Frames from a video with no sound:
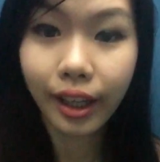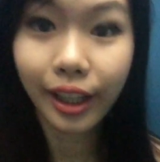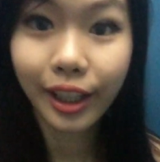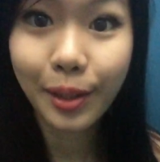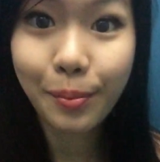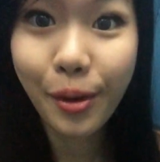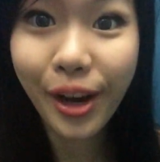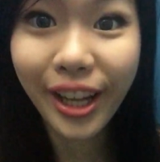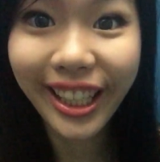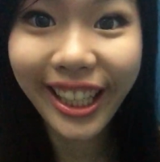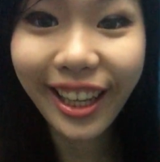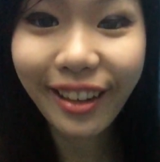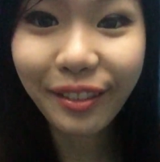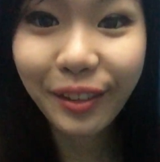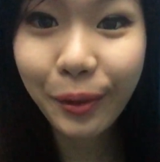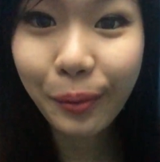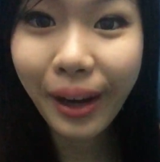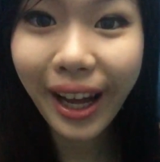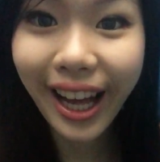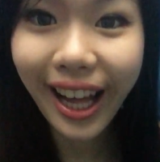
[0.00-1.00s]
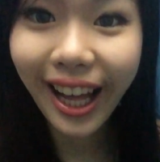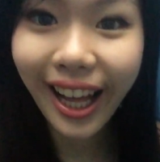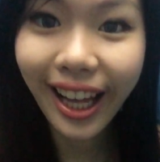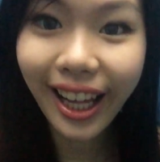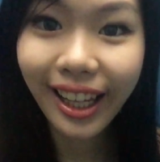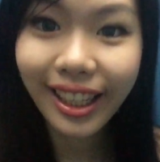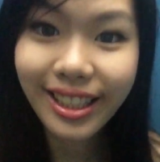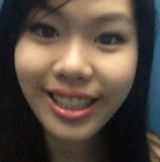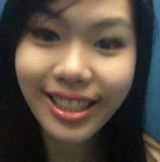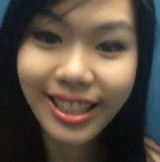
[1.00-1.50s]
Good morning,
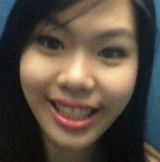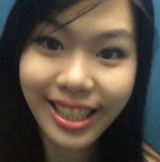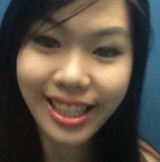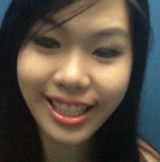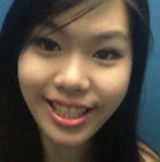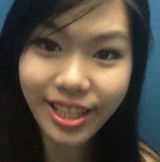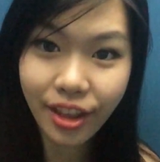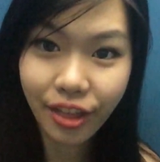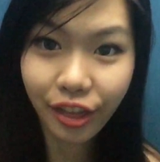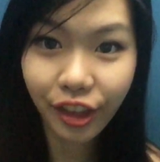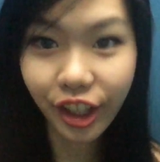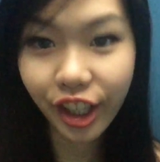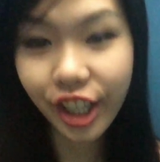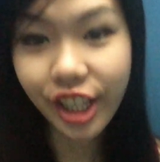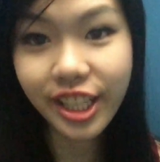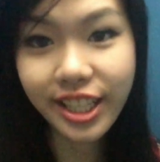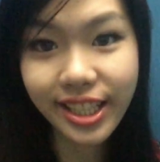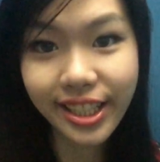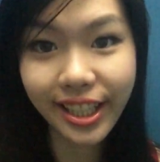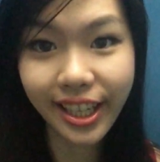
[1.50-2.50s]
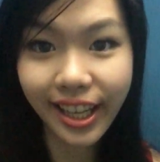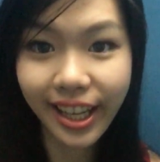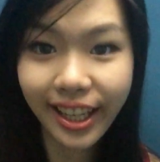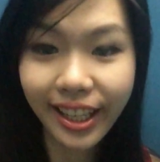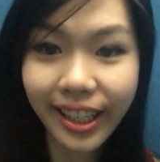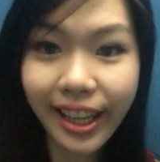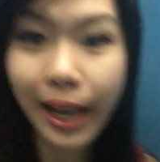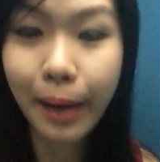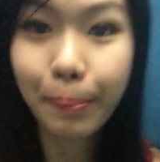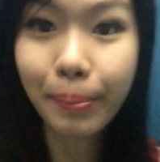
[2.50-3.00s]
everyone. It's
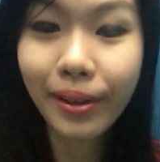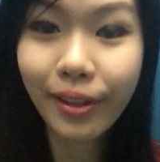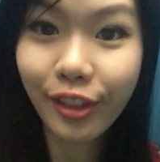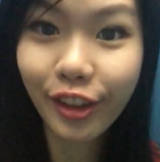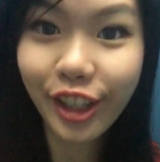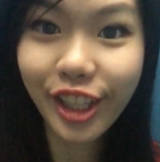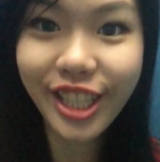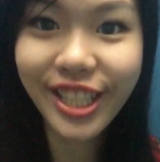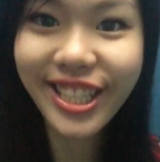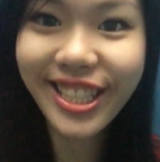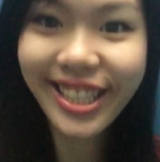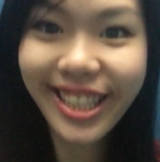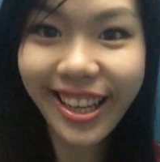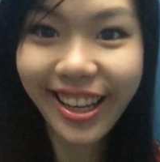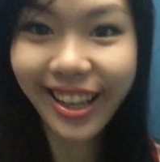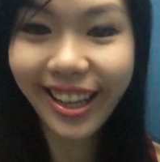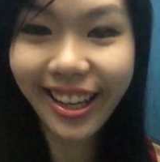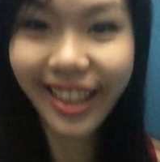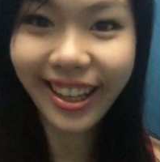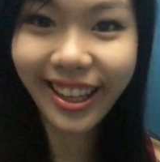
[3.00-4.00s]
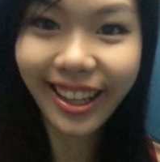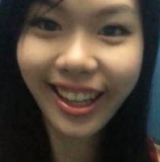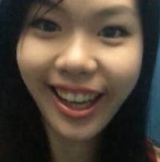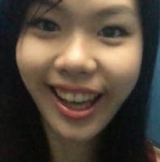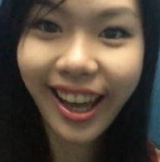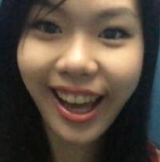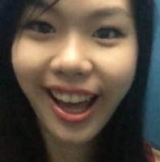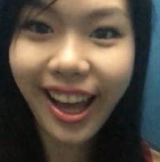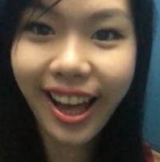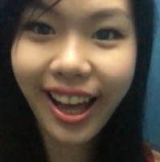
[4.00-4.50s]
Thursday. Happy Thursday.
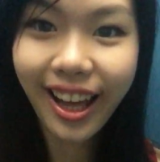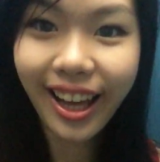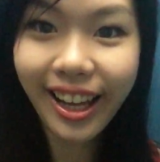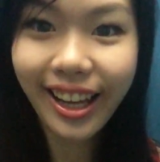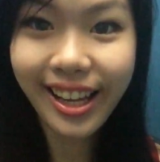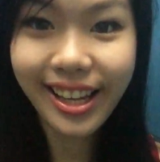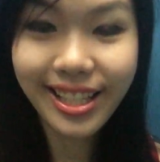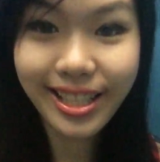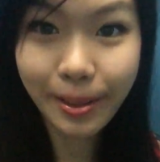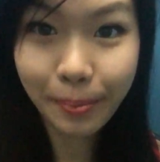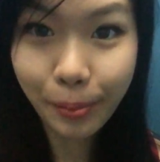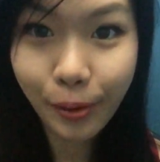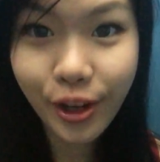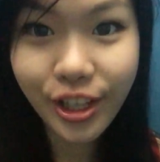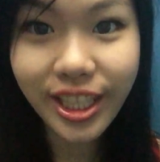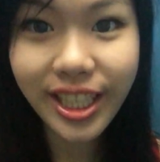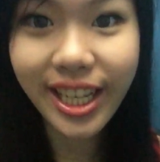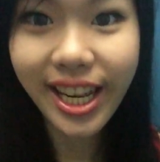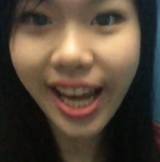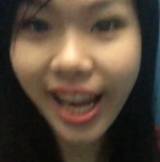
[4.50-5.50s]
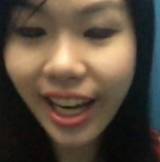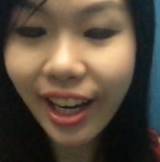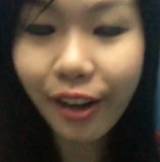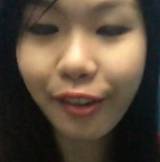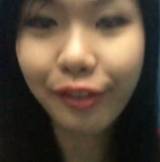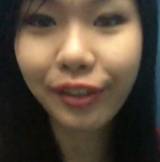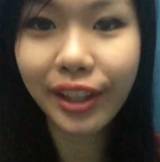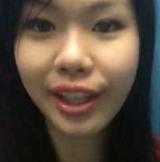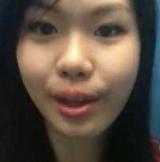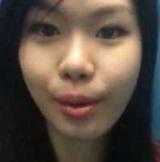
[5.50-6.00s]
It's approaching the end
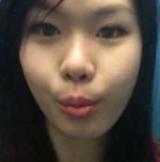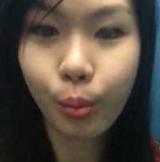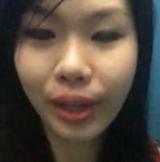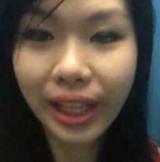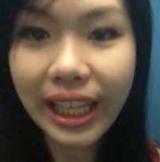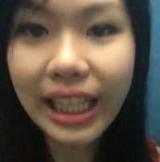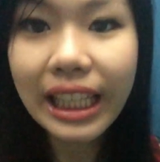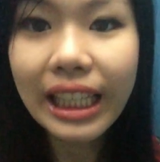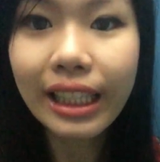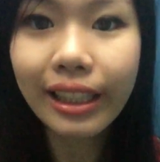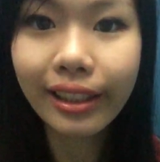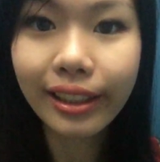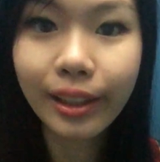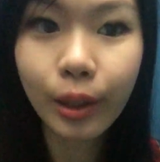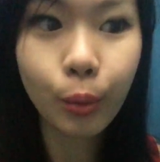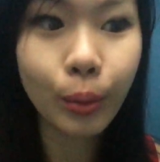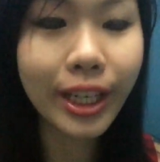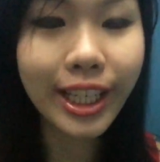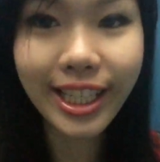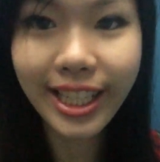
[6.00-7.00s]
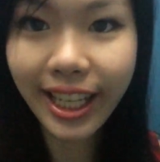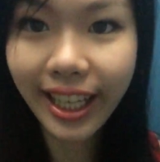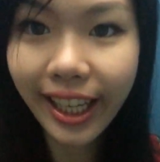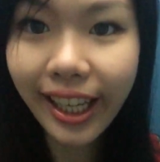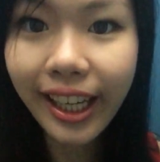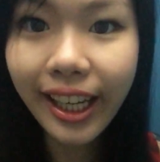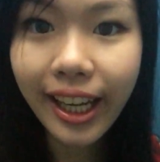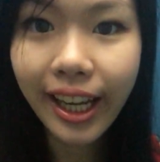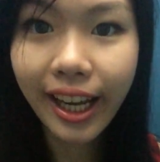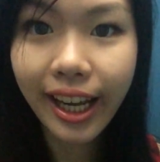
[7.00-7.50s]
of the week, the
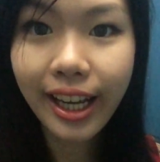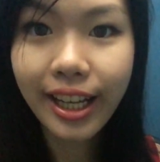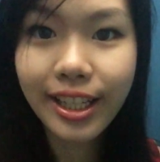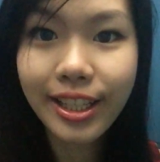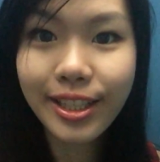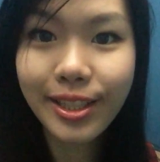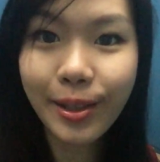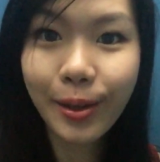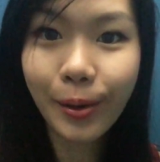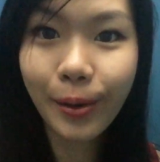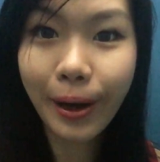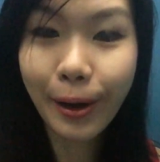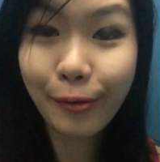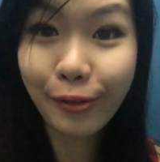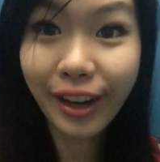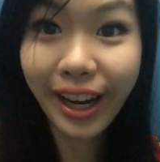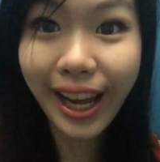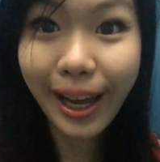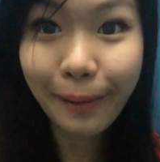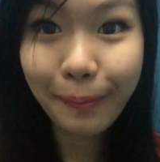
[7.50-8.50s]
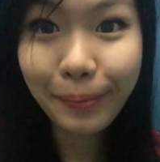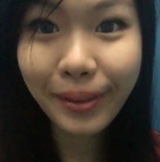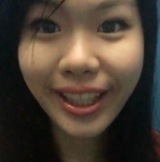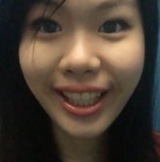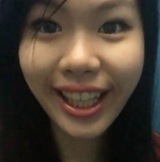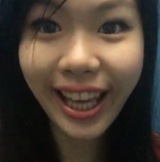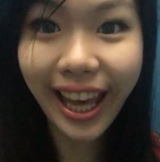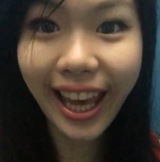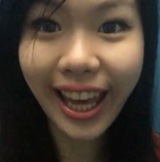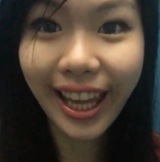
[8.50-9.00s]
weekday. So I'm very
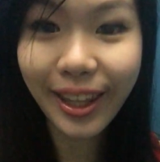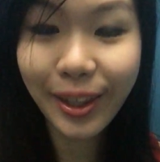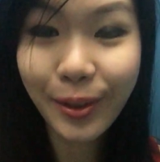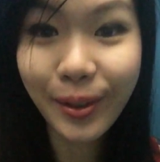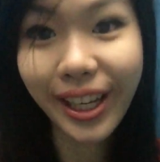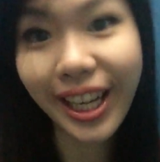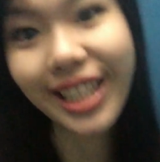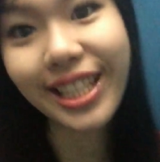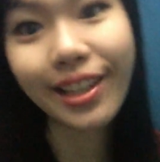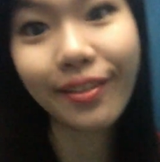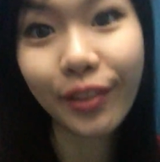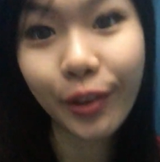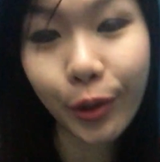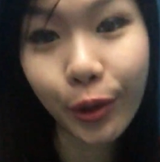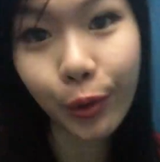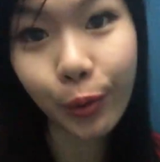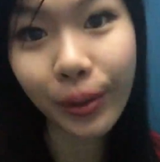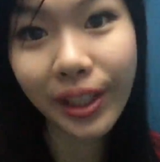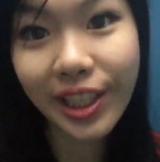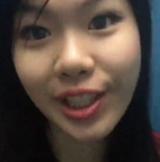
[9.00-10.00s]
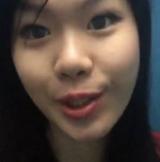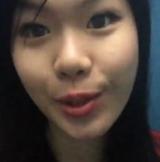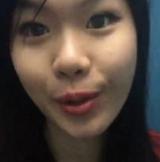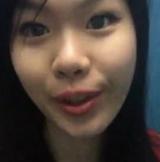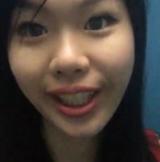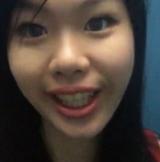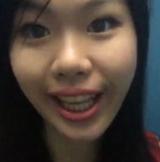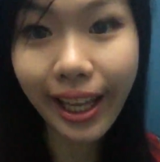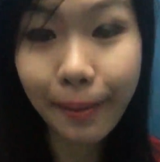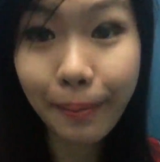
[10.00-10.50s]
happy, and you guys have a good week too,
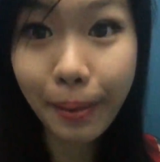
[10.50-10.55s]
okay?